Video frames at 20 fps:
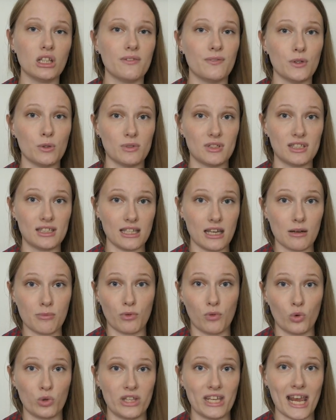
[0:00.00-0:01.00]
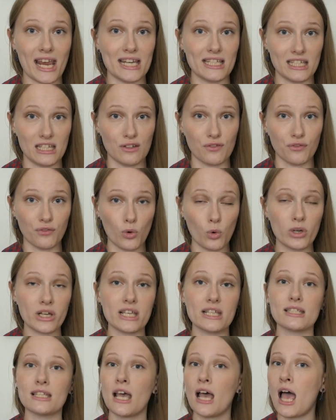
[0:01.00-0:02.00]
If you see it before the
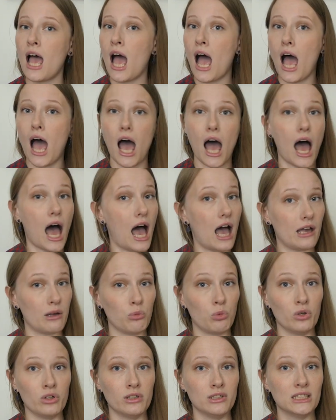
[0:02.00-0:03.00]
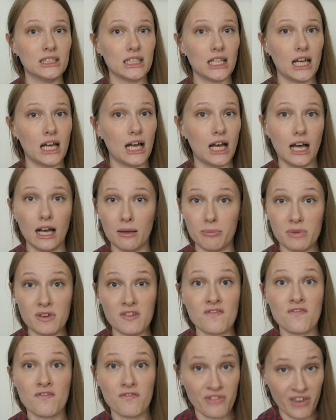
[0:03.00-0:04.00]
1840s, I would
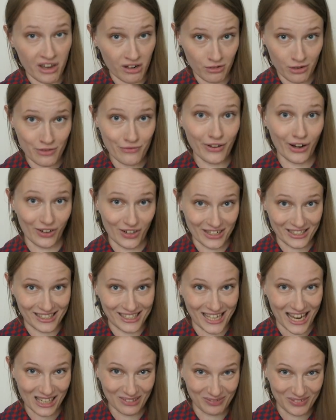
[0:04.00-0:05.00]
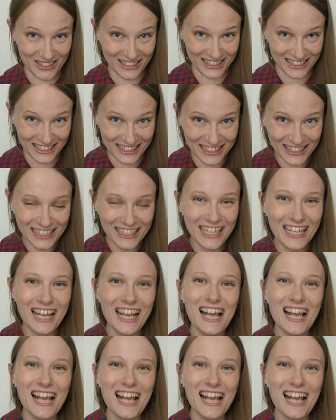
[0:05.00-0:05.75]
be very, very skeptical.